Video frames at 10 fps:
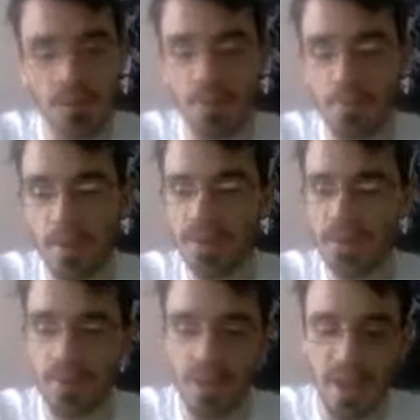pretty
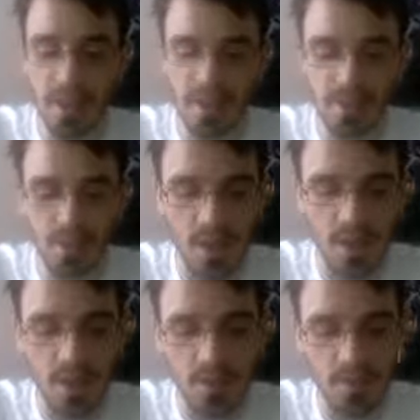basic lands,
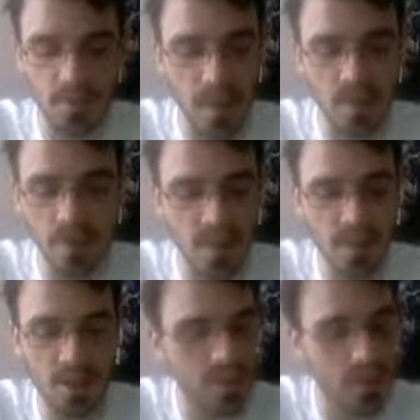other than
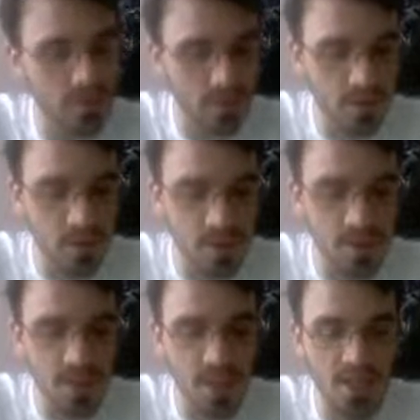the
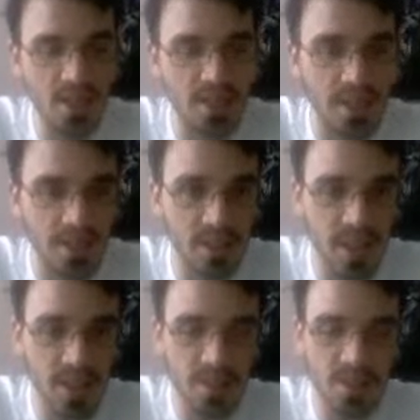Celestia Guild
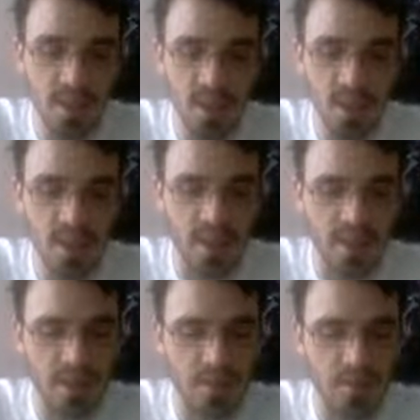Gates
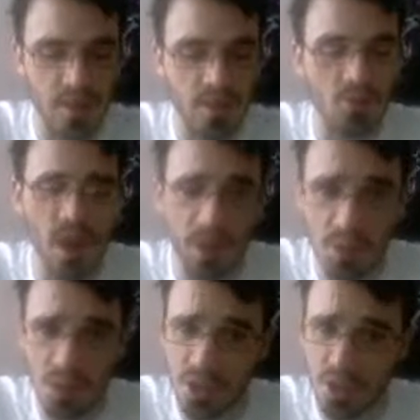and the Evolving
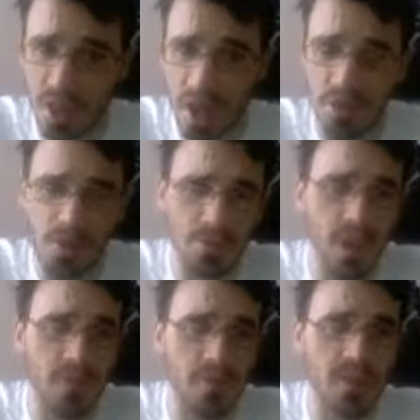Wilds, which I would
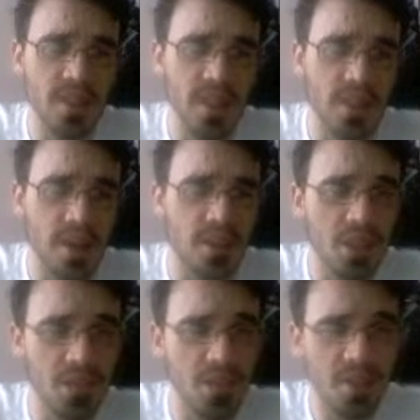recommend taking out
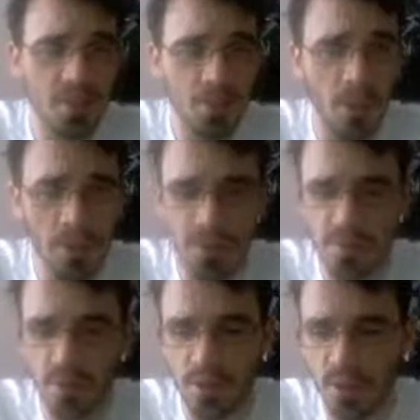the Evolving Wilds
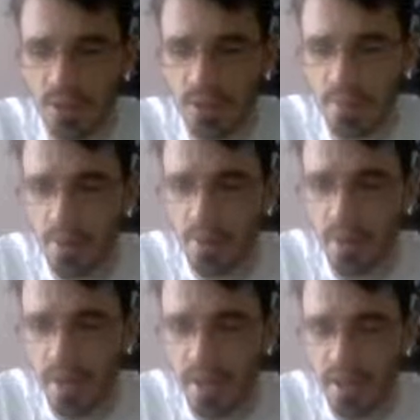if you could, and put
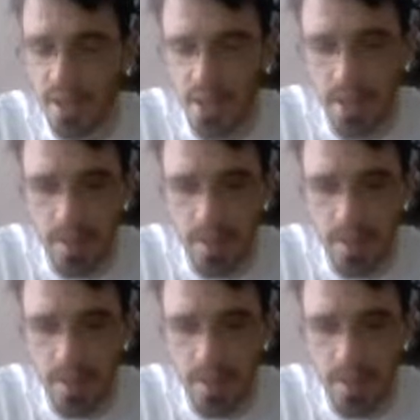in like